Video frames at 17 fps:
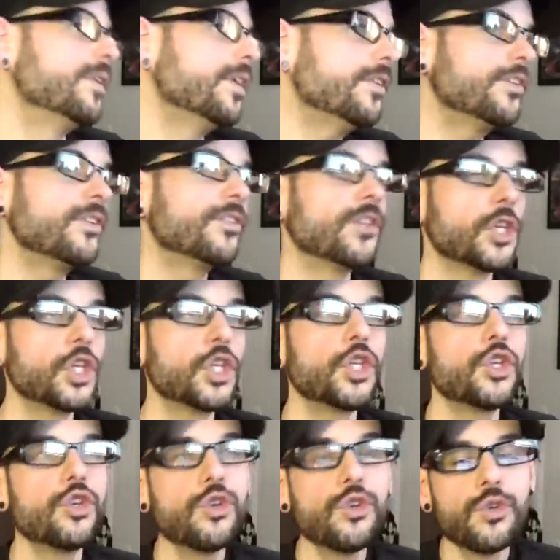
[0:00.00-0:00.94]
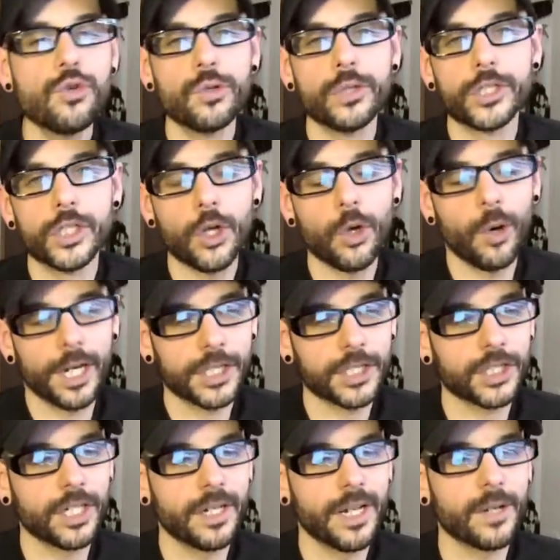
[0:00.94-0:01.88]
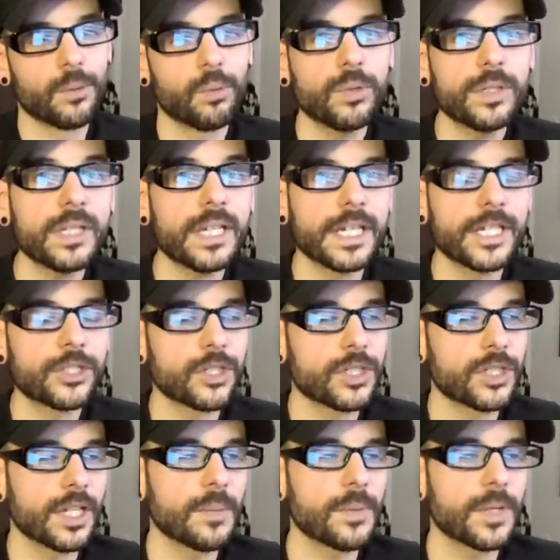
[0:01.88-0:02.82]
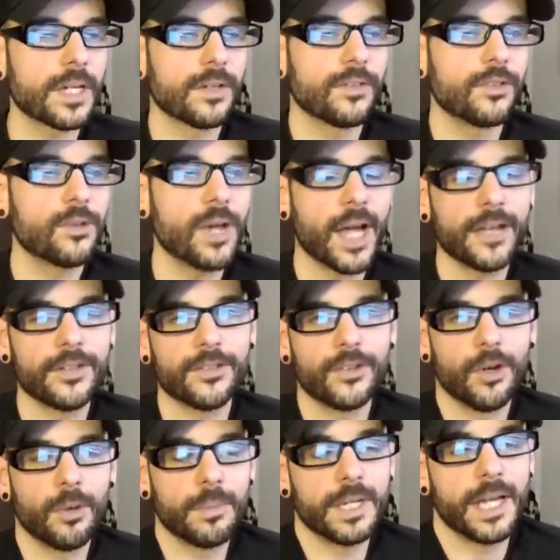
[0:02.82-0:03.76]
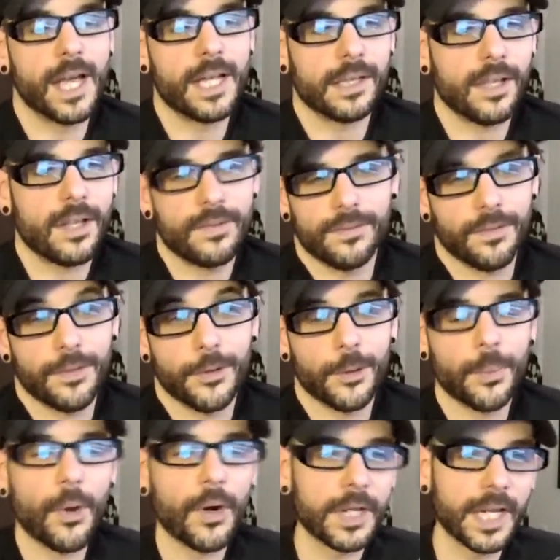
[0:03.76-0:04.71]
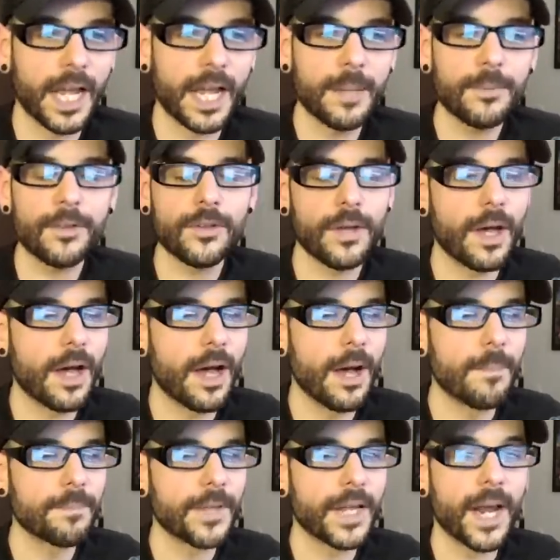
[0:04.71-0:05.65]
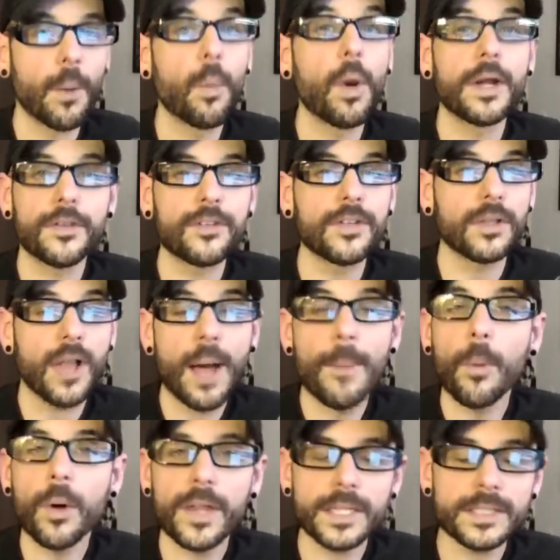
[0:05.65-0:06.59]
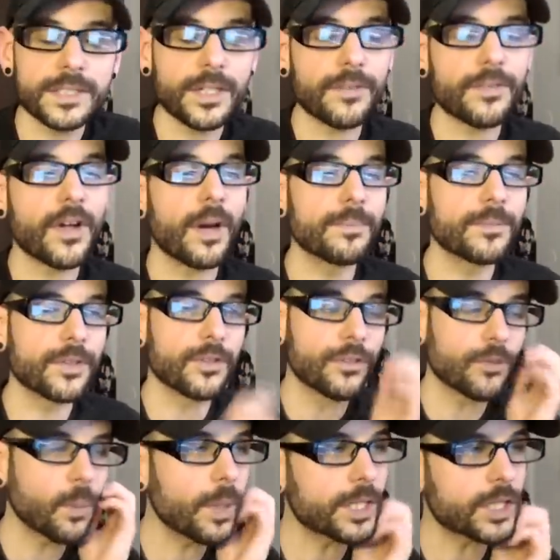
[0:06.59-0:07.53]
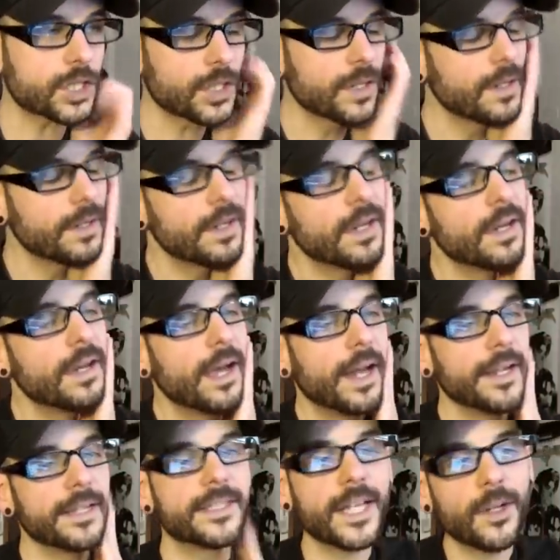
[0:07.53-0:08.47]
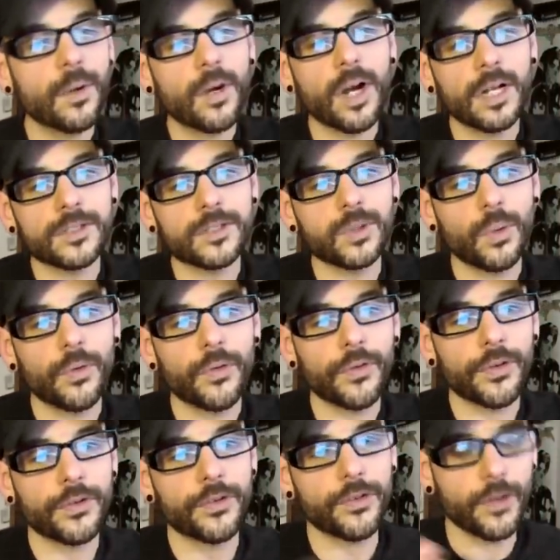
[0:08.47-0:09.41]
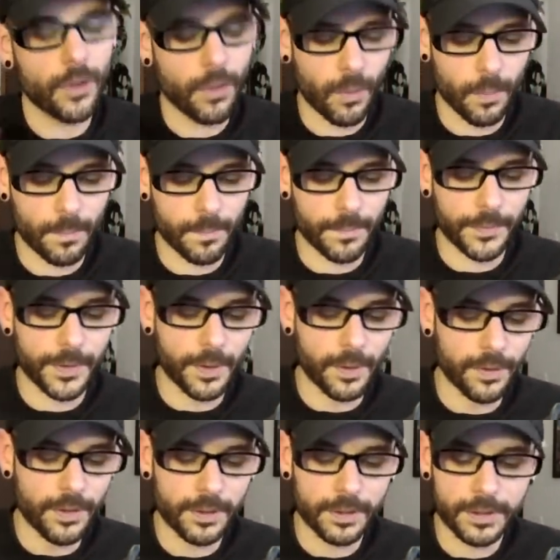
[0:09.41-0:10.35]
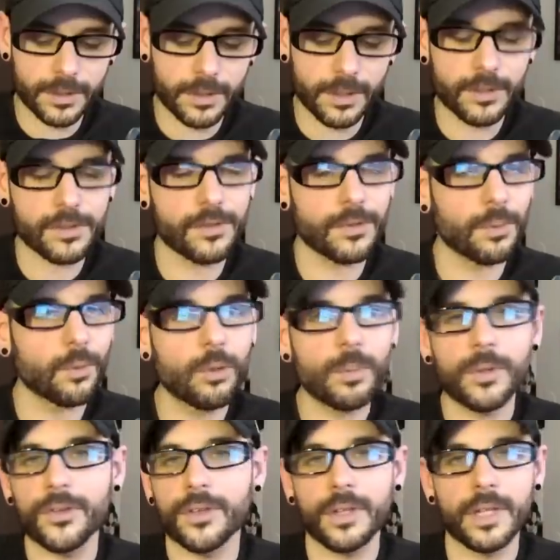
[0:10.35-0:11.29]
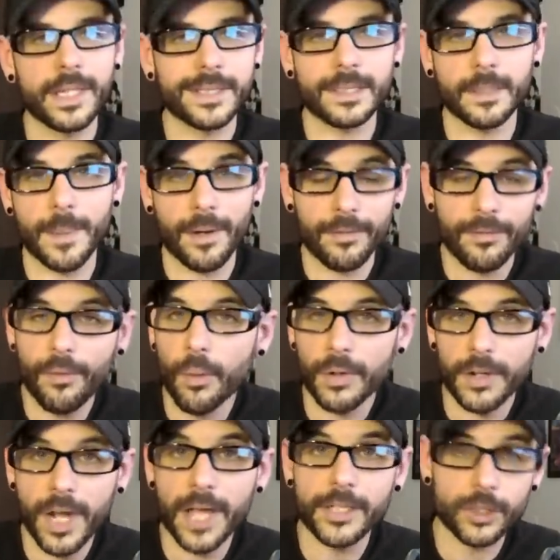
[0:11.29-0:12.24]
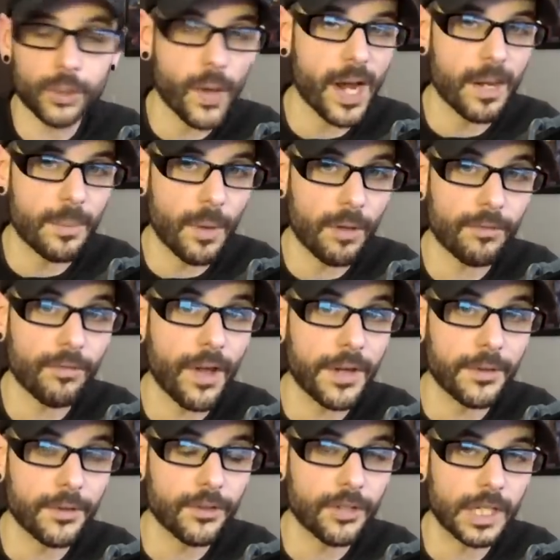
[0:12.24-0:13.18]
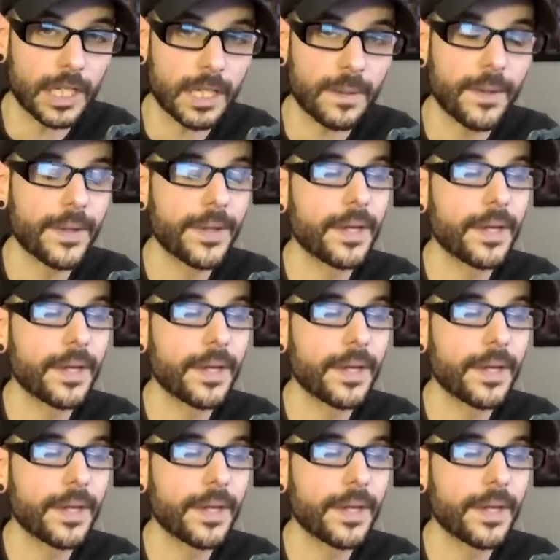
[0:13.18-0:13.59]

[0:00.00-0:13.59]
this is a huge question and really interesting because you guys know me. I love third party games um, and I want to see a lot more of that stuff come to the Switch and Nintendo consoles. So there's there's the rumors and leaks about Fortnite and Dragon Ball Fighter Z.